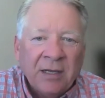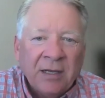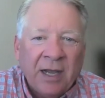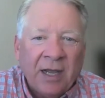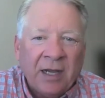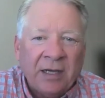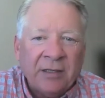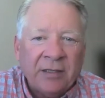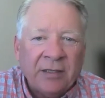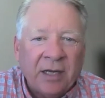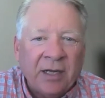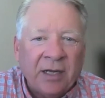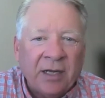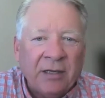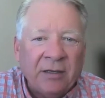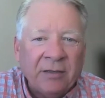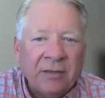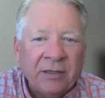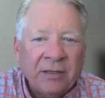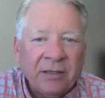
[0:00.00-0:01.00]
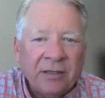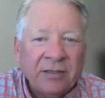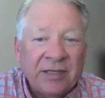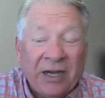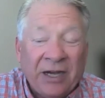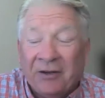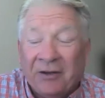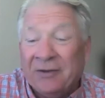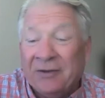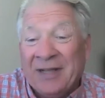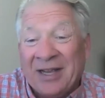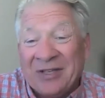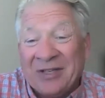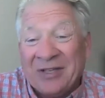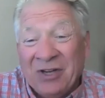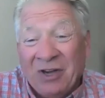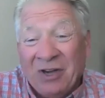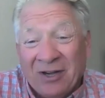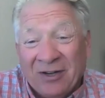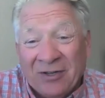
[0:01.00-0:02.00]
And Derryn,
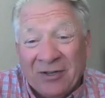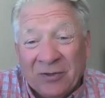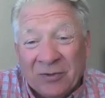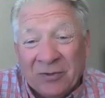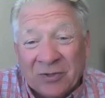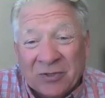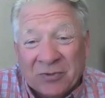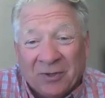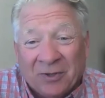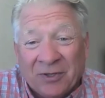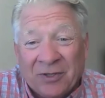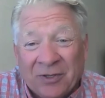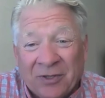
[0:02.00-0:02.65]
that's not unusual.